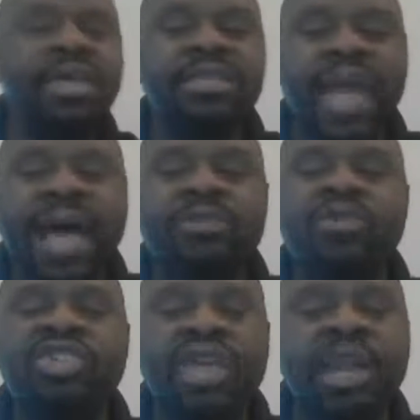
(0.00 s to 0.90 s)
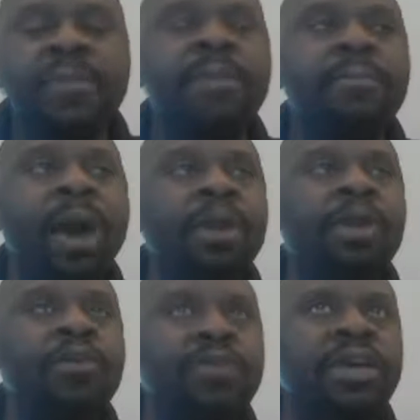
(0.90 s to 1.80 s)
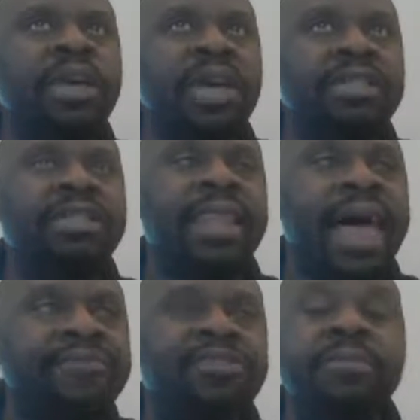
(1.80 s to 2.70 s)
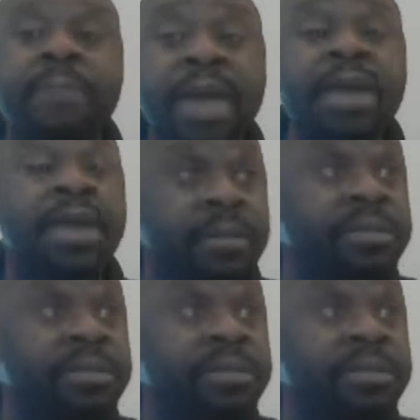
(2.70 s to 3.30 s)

These guys were set up in Martin Luther King's life to make